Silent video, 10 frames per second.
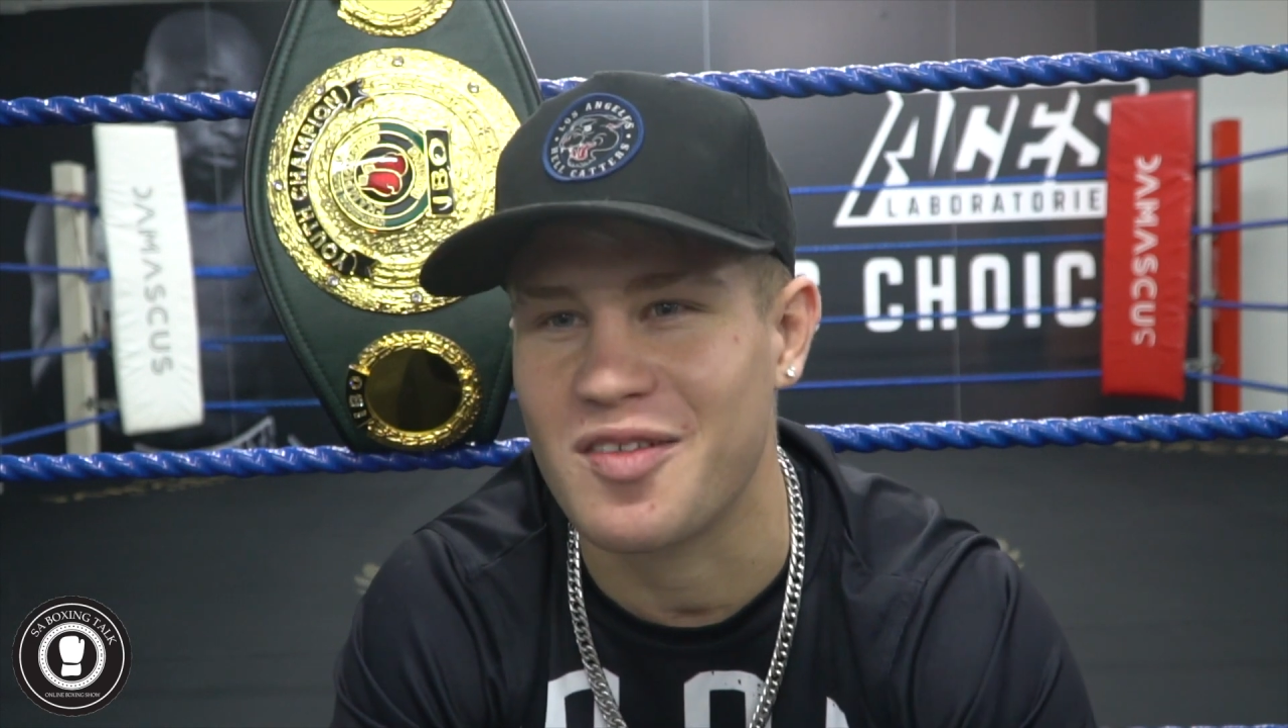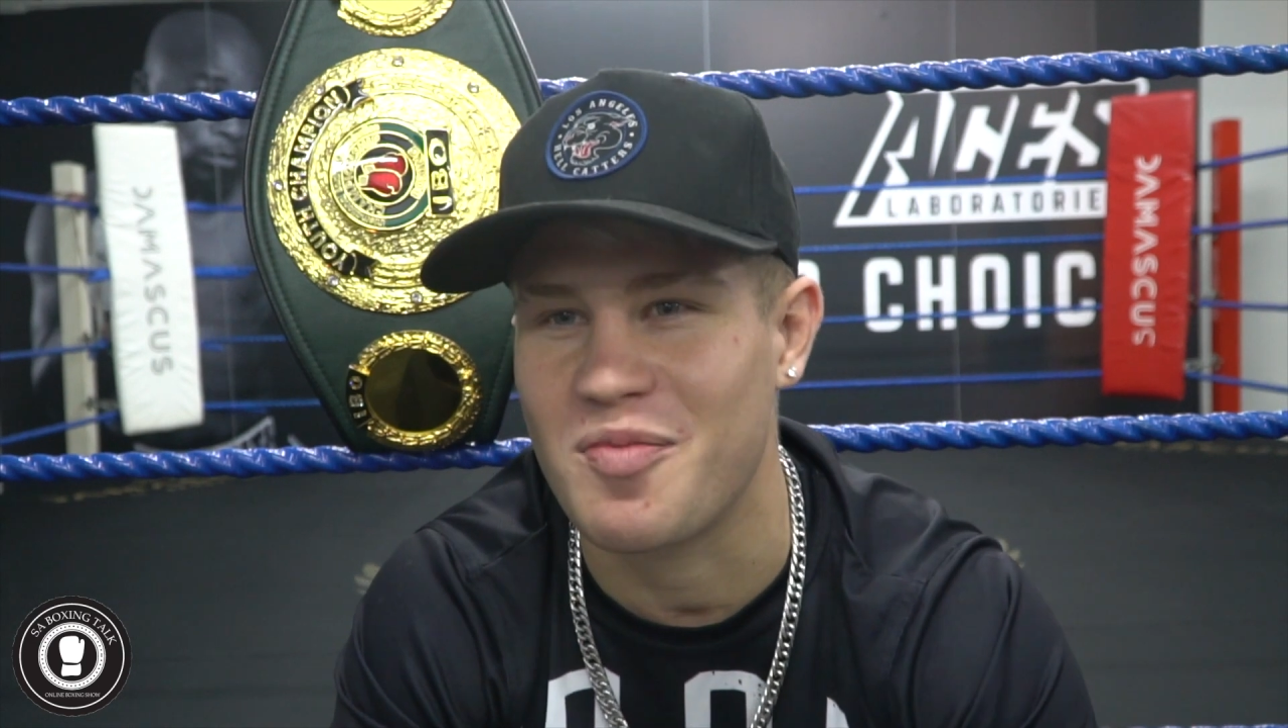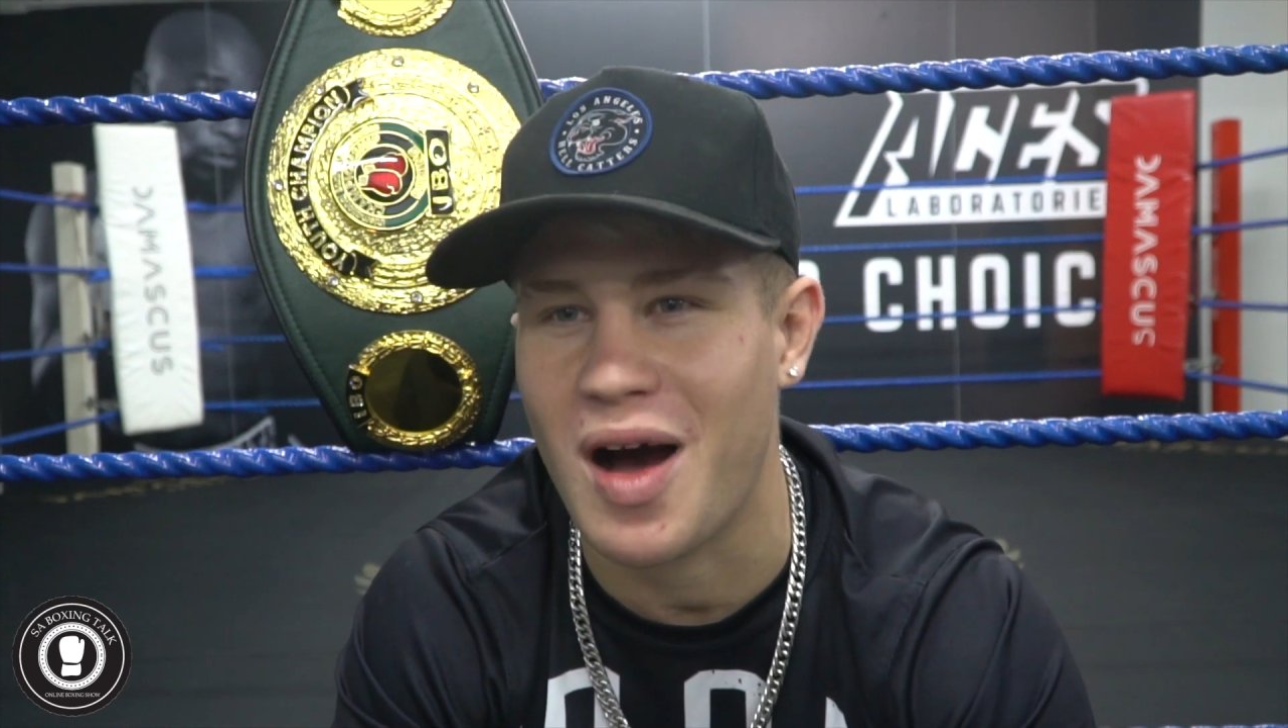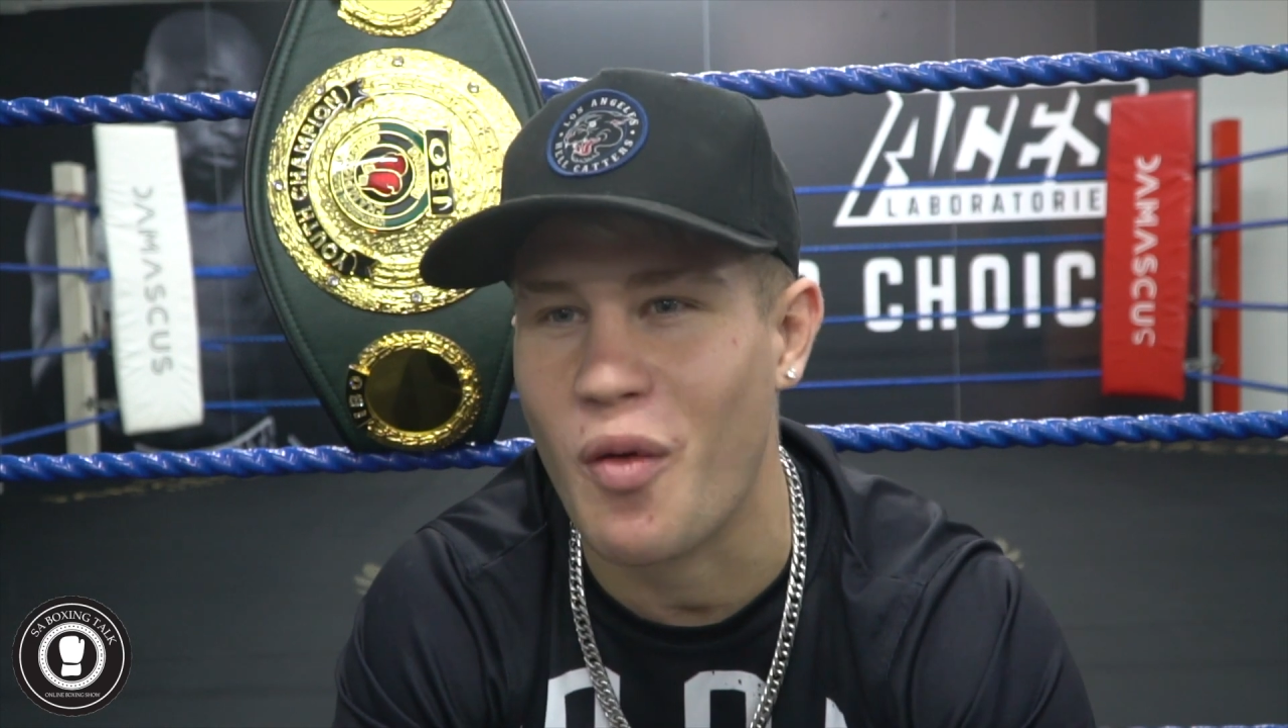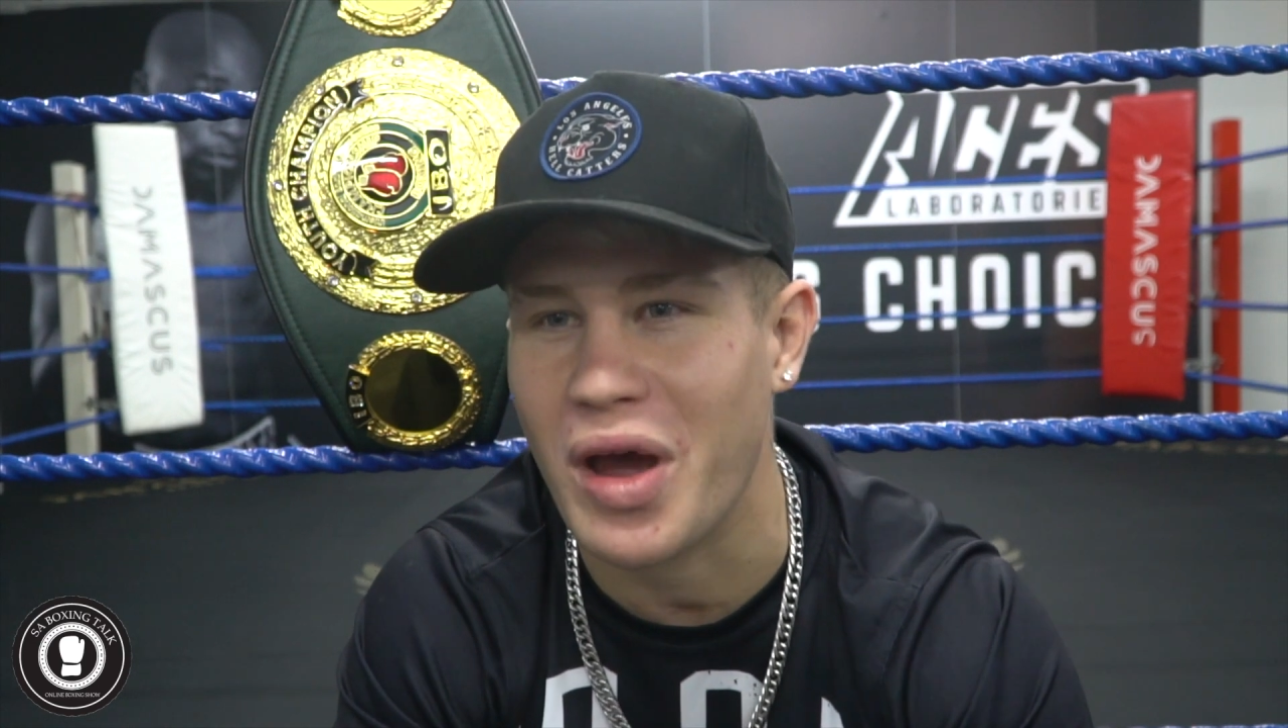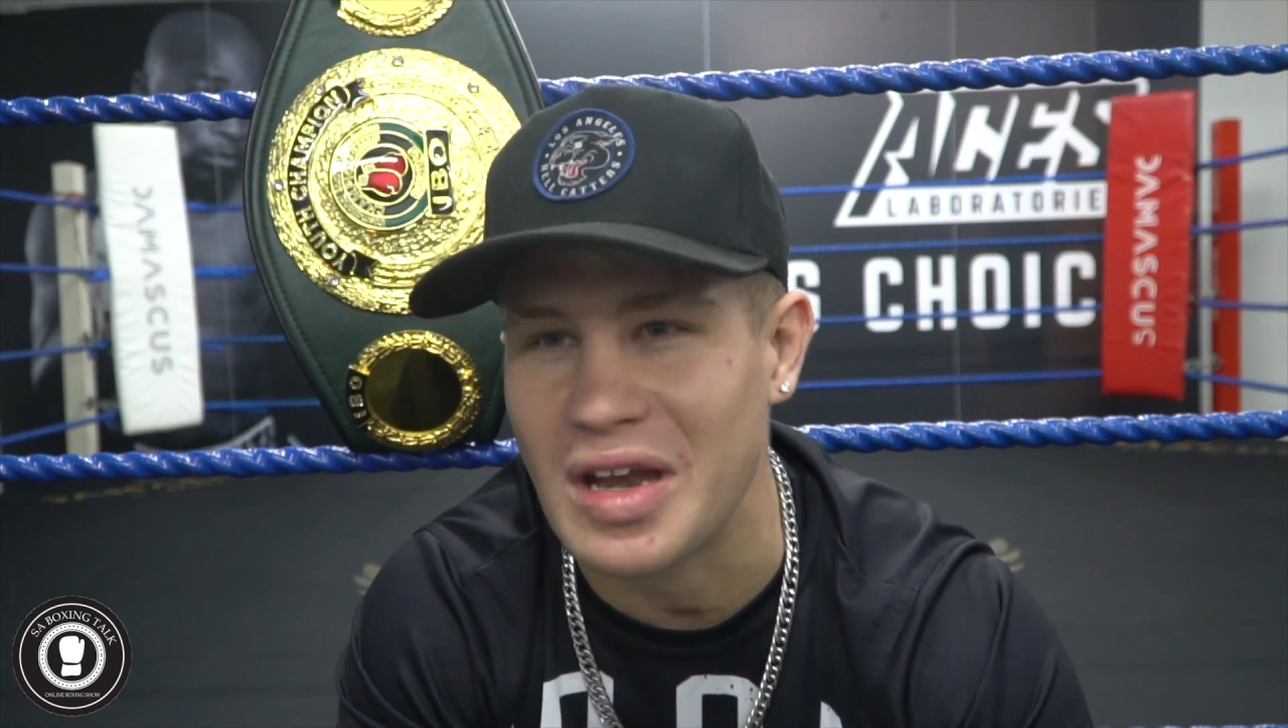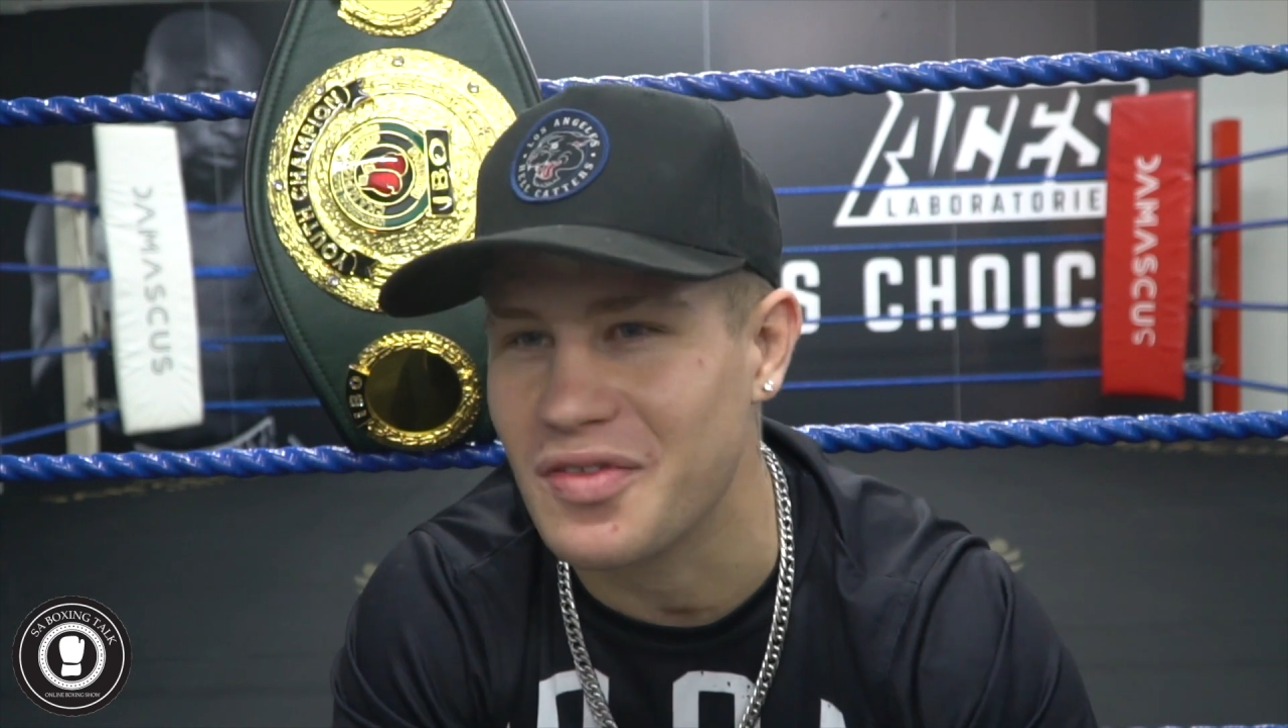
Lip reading: of my weight